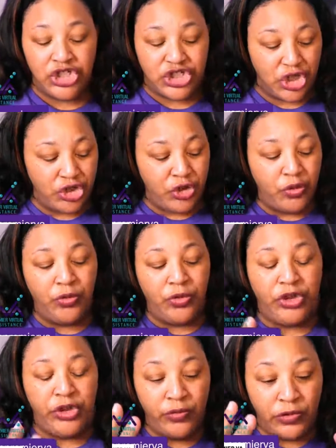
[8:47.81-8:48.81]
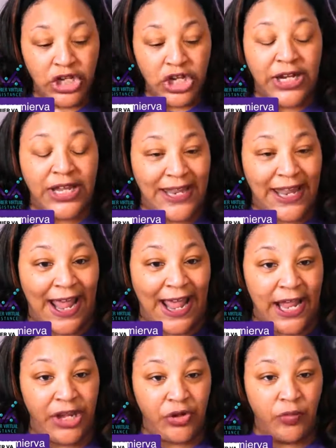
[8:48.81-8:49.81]
So you look at
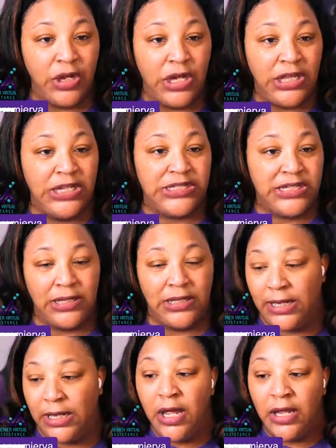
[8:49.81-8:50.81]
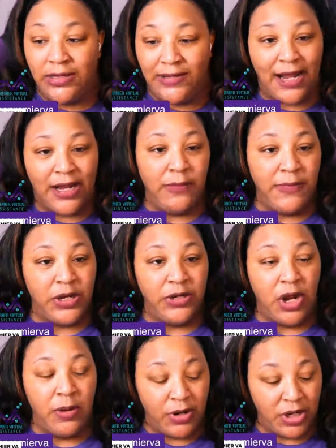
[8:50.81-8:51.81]
that and you realistically document
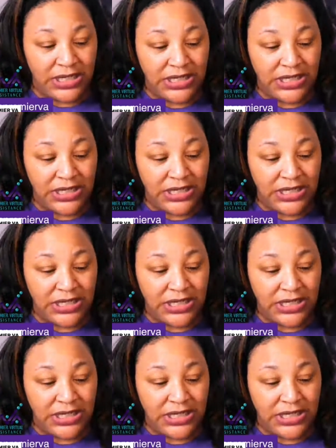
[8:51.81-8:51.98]
a number.